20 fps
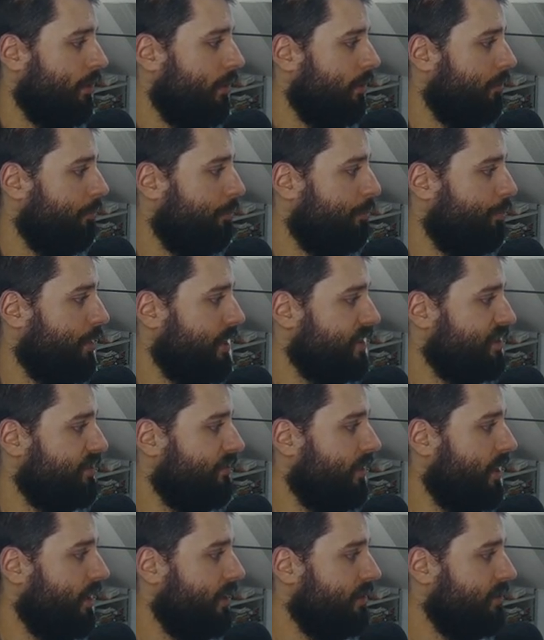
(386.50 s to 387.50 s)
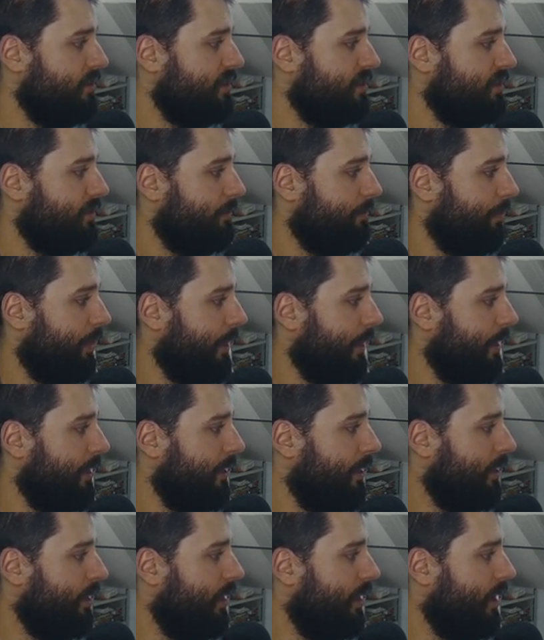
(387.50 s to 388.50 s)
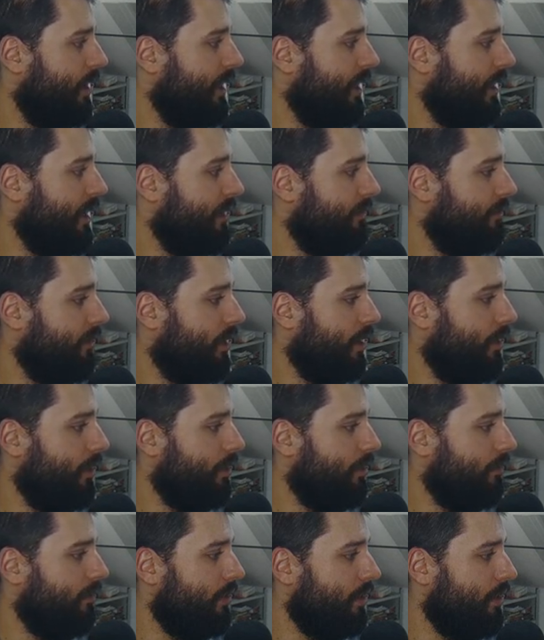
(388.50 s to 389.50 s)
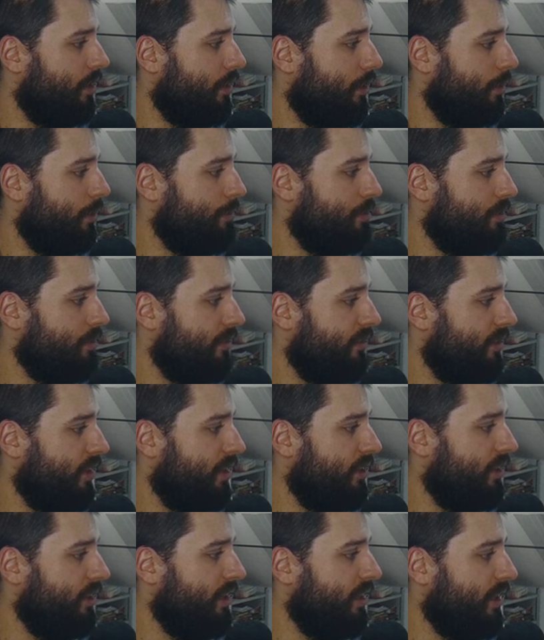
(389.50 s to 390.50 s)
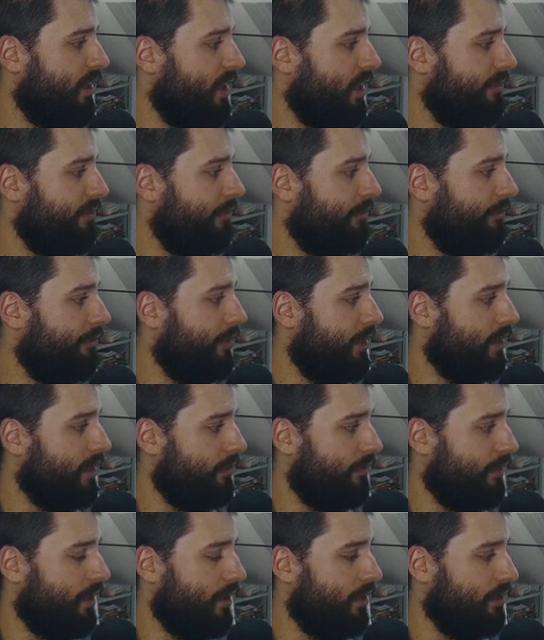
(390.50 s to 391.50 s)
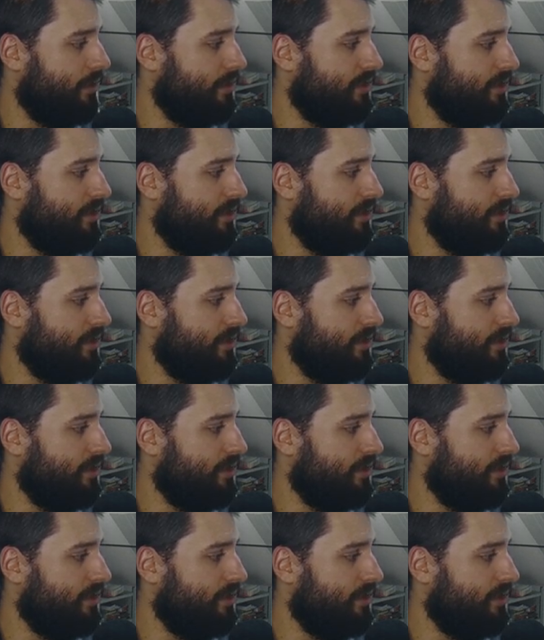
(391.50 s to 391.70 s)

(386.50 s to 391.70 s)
press files, I have a lot of other options and then I have find files.